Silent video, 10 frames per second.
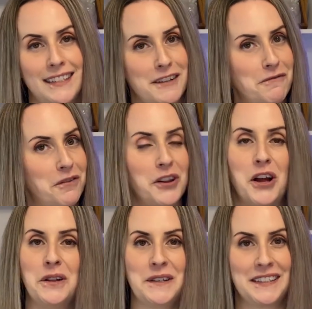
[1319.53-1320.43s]
and
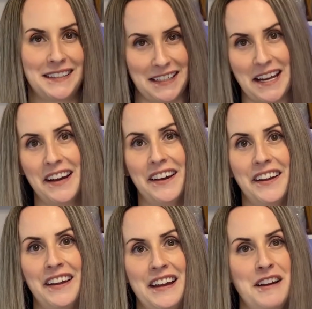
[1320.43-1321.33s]
flawless
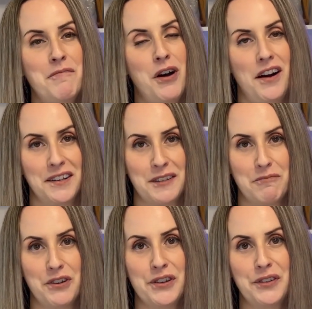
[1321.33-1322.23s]
sale
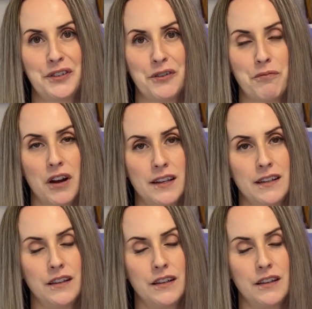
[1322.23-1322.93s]
possible. So pricing is